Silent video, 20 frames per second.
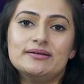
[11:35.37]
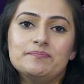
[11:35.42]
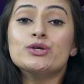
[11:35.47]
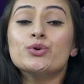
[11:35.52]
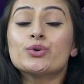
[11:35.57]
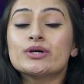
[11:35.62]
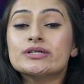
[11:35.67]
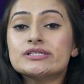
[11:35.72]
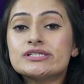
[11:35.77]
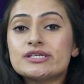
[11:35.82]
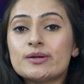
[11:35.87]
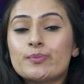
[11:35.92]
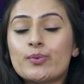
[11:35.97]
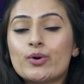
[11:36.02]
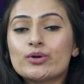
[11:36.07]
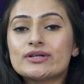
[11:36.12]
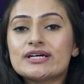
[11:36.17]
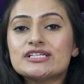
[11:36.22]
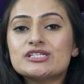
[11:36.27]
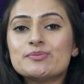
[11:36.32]
You can
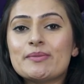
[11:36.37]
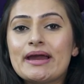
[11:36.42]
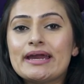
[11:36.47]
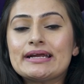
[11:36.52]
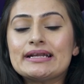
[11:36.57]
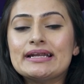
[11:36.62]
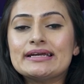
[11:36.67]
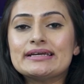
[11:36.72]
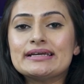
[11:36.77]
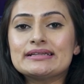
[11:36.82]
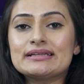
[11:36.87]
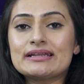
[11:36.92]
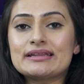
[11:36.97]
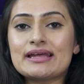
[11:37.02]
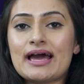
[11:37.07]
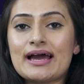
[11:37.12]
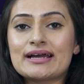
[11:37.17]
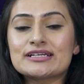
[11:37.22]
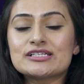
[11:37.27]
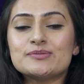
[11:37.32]
support us by clicking the
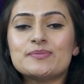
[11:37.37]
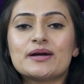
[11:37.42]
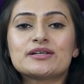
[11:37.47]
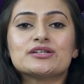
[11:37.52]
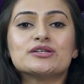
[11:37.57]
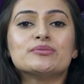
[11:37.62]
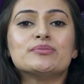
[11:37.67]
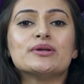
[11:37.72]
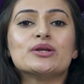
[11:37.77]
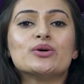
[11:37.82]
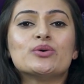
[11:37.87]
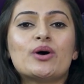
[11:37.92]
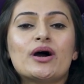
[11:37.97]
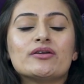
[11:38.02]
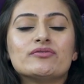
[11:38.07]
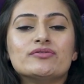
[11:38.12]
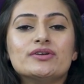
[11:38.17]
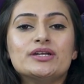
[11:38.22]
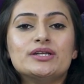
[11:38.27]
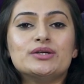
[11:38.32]
thanks button below our
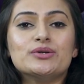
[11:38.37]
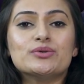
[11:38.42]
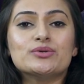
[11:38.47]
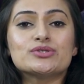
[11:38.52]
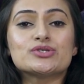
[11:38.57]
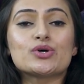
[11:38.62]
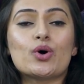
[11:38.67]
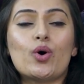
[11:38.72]
videos